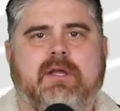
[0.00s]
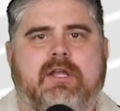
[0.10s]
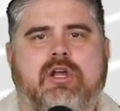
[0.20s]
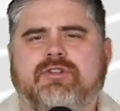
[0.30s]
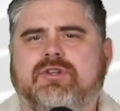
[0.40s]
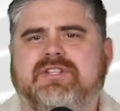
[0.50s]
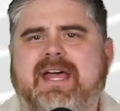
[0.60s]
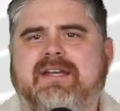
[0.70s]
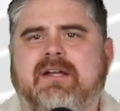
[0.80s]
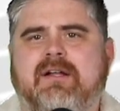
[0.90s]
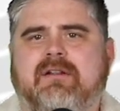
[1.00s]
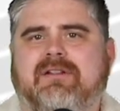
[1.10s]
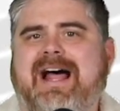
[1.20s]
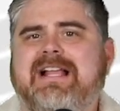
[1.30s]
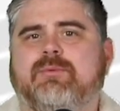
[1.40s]
He also said,
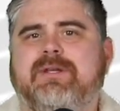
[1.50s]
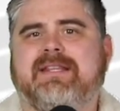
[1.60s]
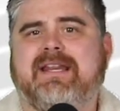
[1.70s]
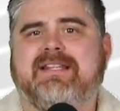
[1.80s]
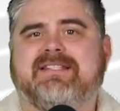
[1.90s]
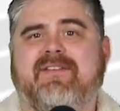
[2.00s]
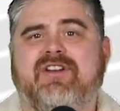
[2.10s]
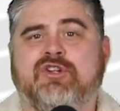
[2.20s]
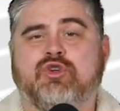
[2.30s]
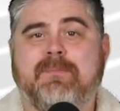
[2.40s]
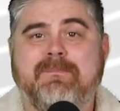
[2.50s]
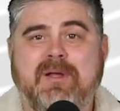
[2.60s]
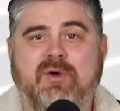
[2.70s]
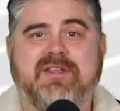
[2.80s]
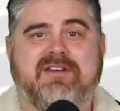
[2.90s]
last week they did $700
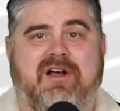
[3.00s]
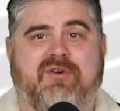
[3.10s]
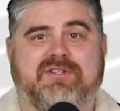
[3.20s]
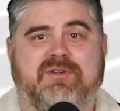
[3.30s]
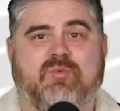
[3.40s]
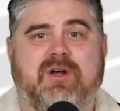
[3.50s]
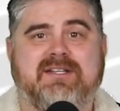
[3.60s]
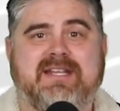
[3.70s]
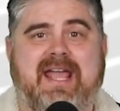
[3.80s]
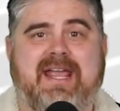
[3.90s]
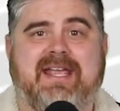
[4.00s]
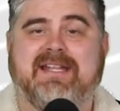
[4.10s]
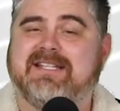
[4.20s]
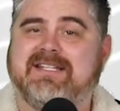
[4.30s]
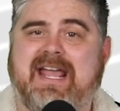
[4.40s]
million in one day,
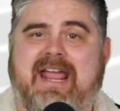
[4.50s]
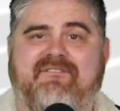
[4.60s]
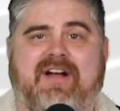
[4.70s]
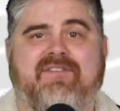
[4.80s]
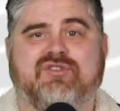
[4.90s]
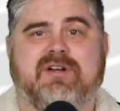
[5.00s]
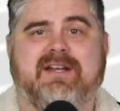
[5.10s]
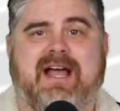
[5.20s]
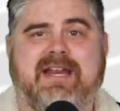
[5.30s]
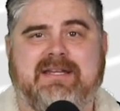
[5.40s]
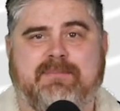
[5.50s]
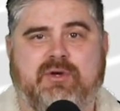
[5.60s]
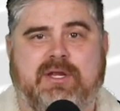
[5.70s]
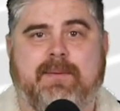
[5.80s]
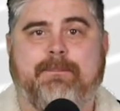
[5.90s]
and today $590
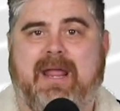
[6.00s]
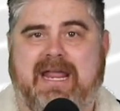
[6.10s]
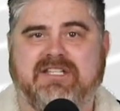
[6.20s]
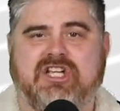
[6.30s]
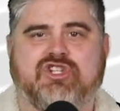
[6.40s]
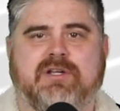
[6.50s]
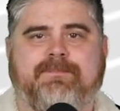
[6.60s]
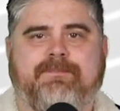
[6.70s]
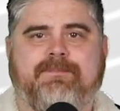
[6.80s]
million. Pay attention.